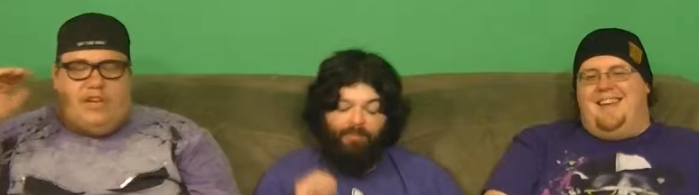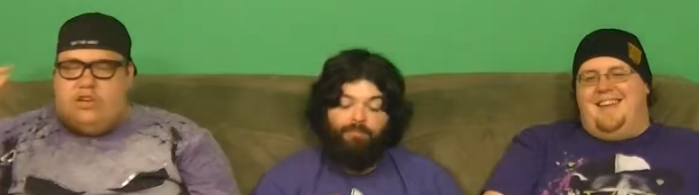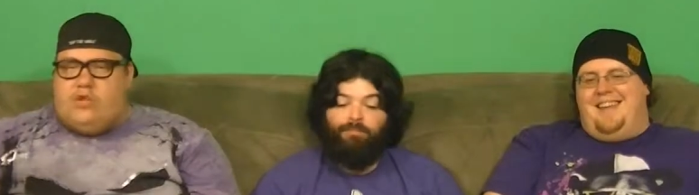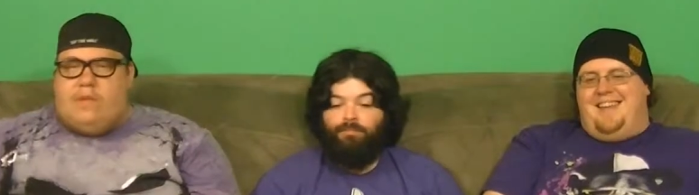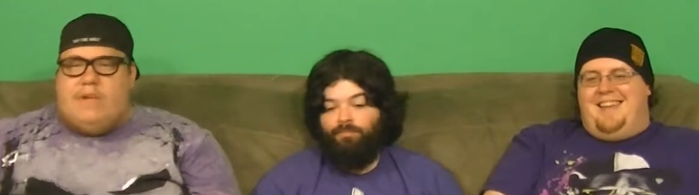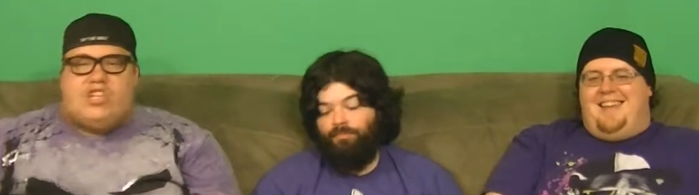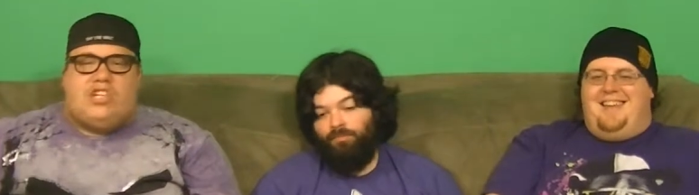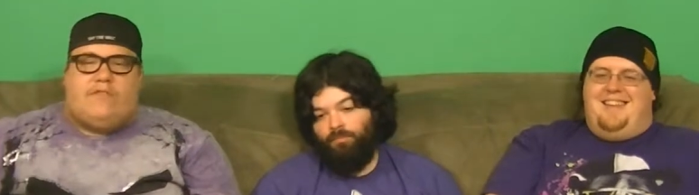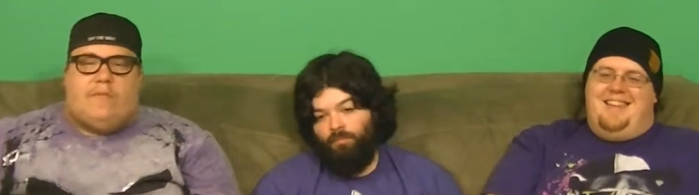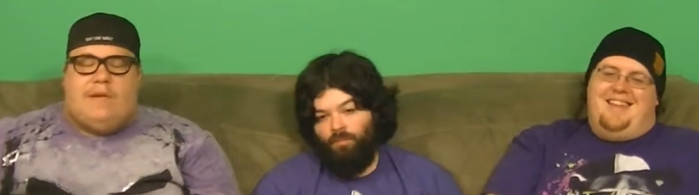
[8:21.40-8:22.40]
Speaker 1: I mean, you're doing
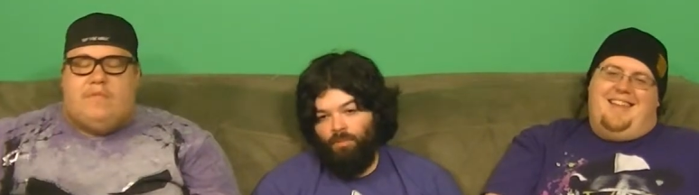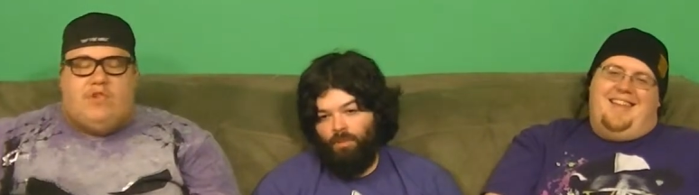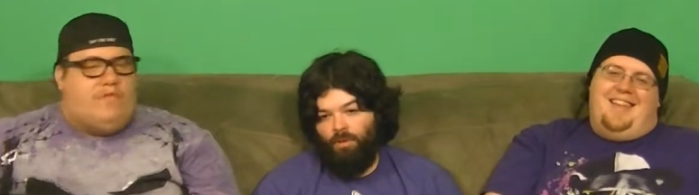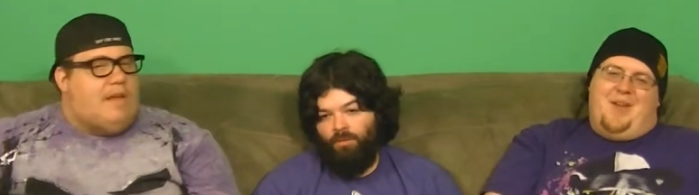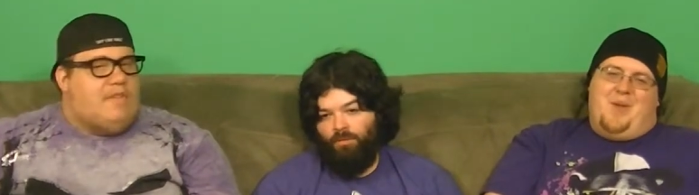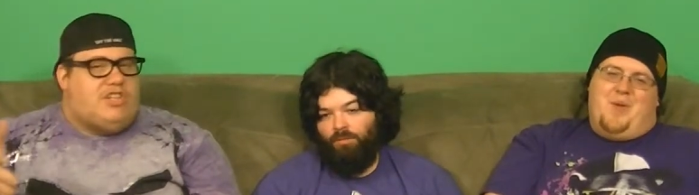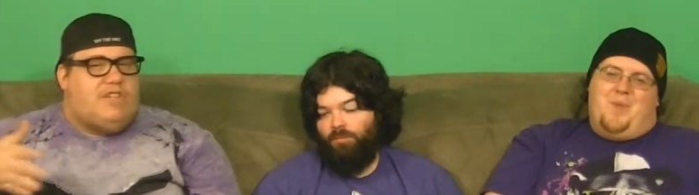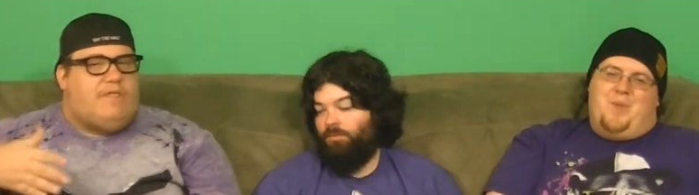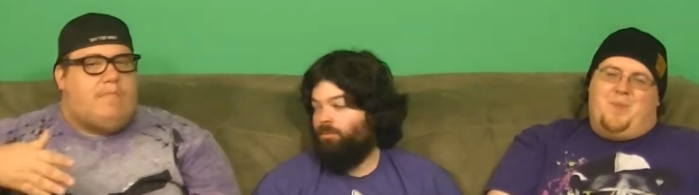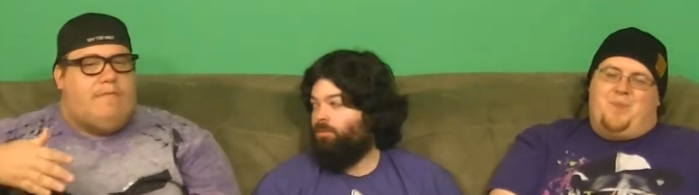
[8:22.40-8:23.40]
missions for people you've done missions
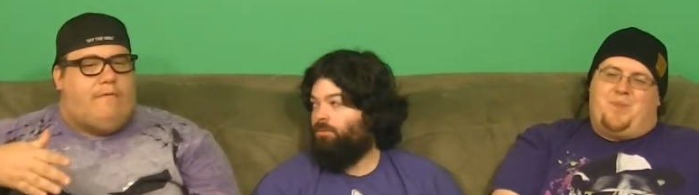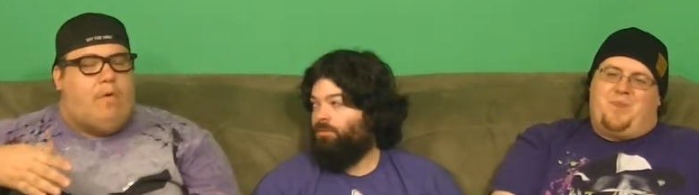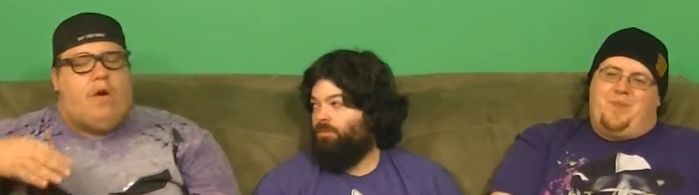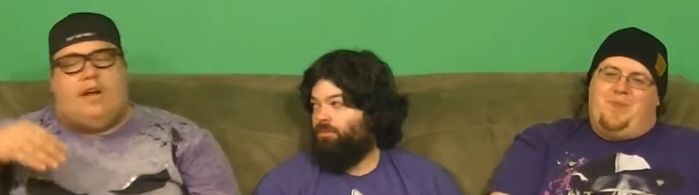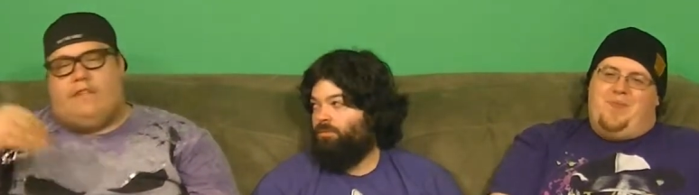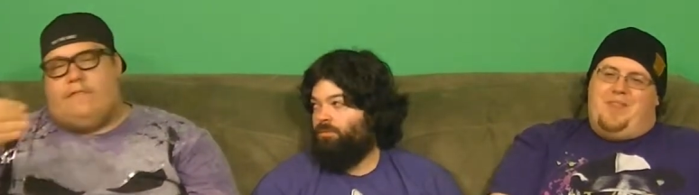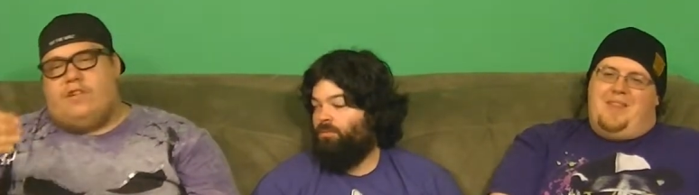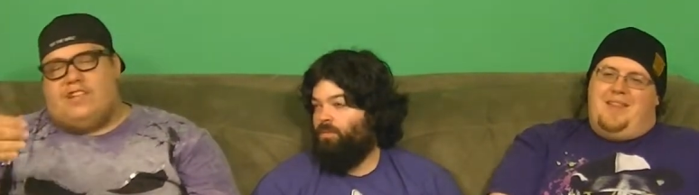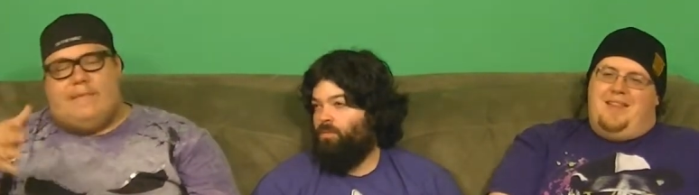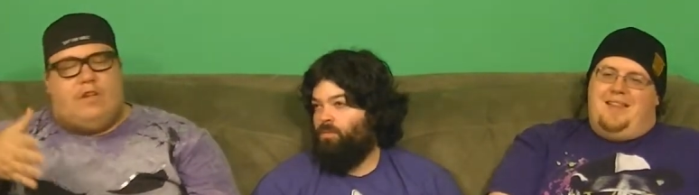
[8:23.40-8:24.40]
from before. Now the
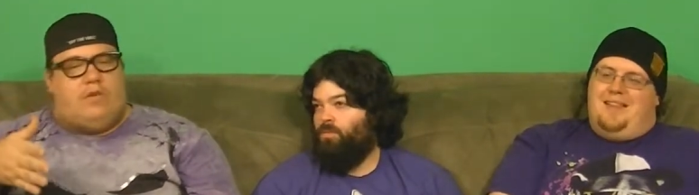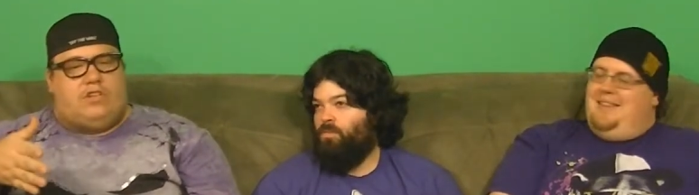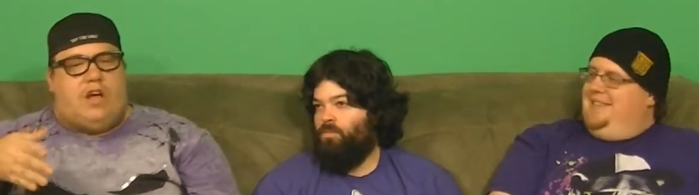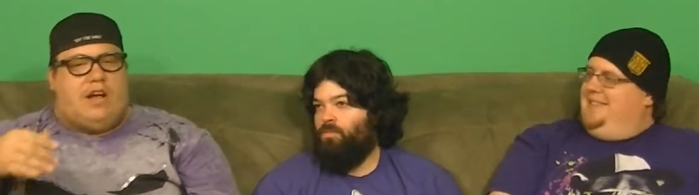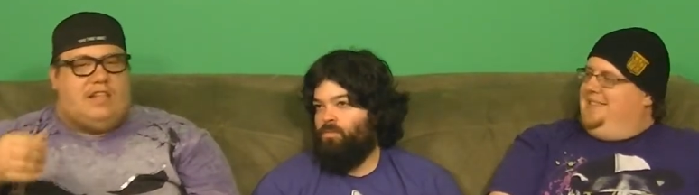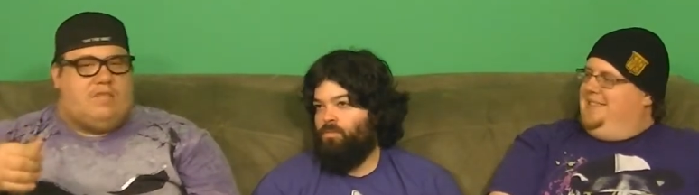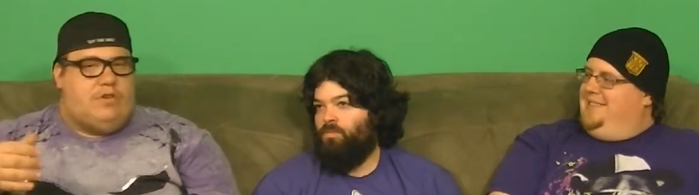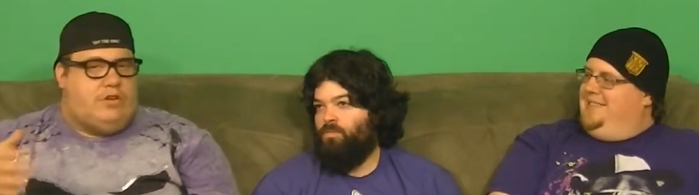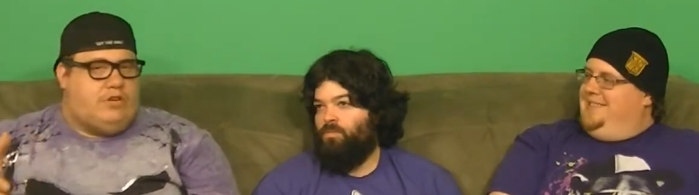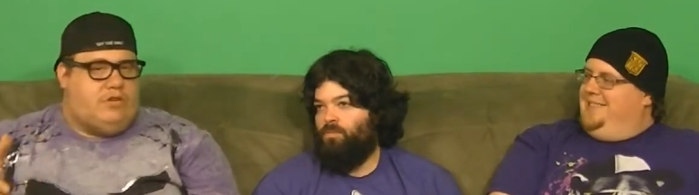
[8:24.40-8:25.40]
first game, you don't talk. This one
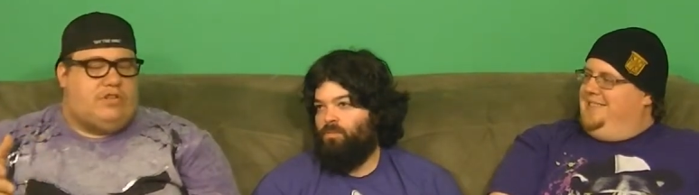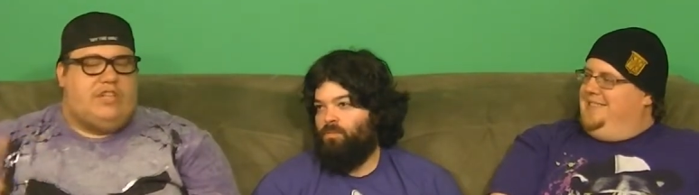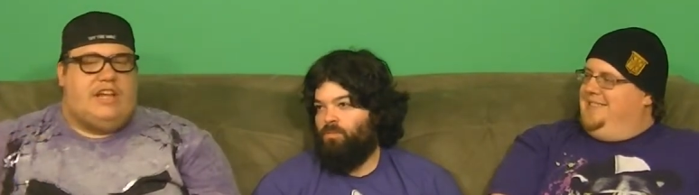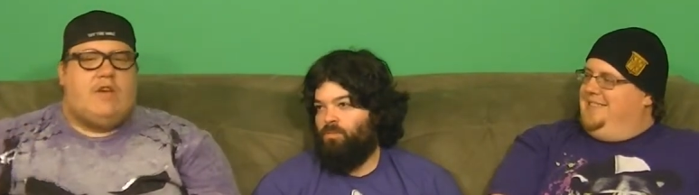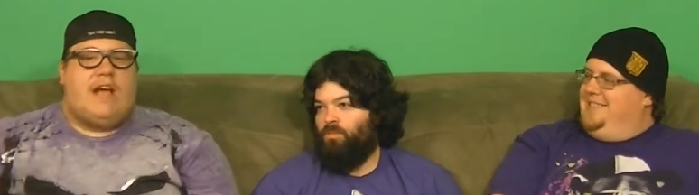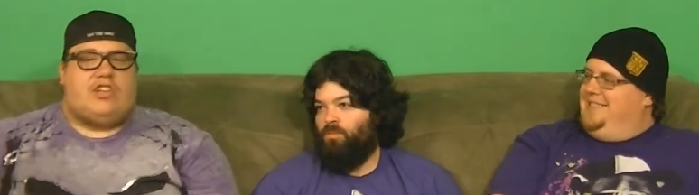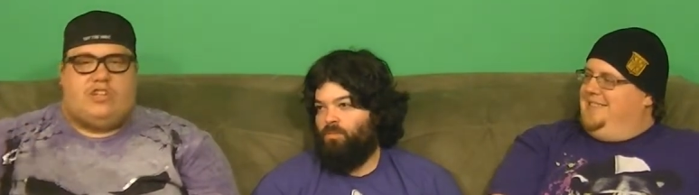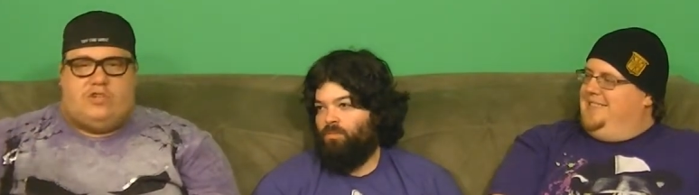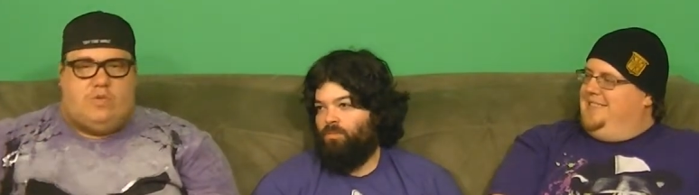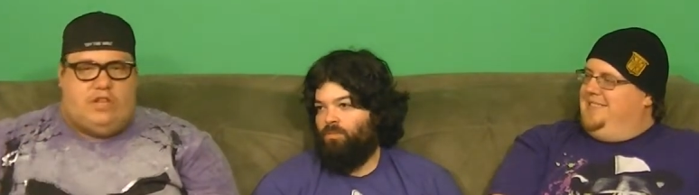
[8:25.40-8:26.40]
you do, so the interaction
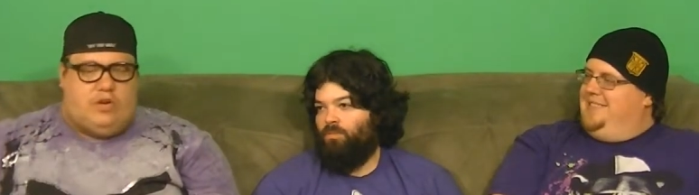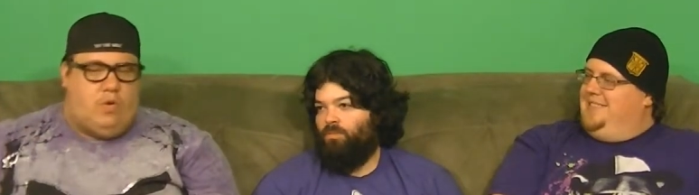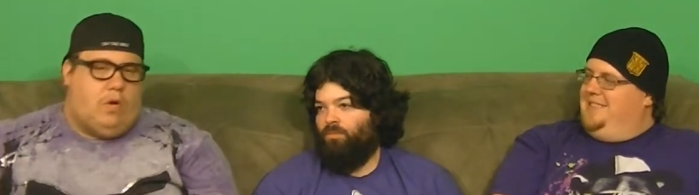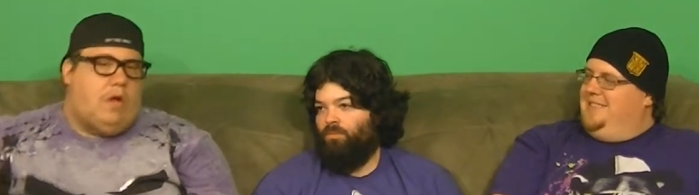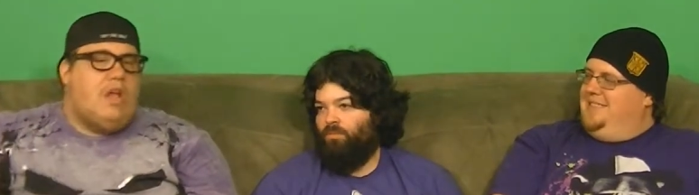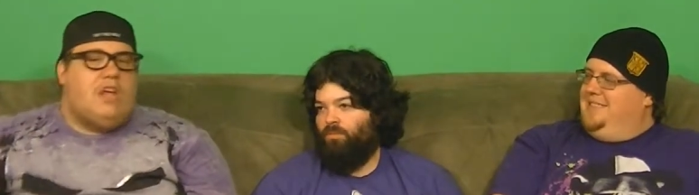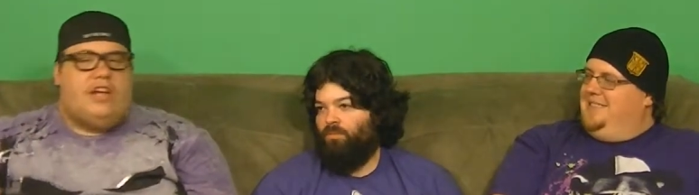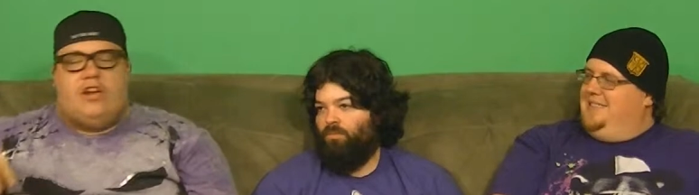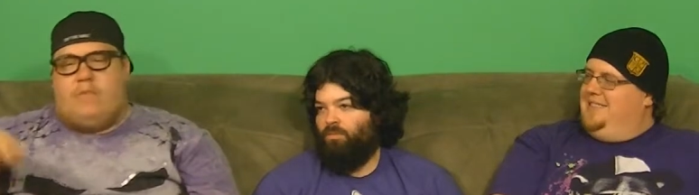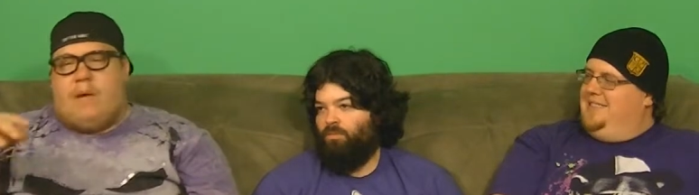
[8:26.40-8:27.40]
is really cool. You
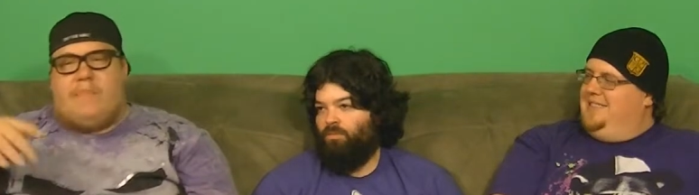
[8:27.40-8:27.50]
know, you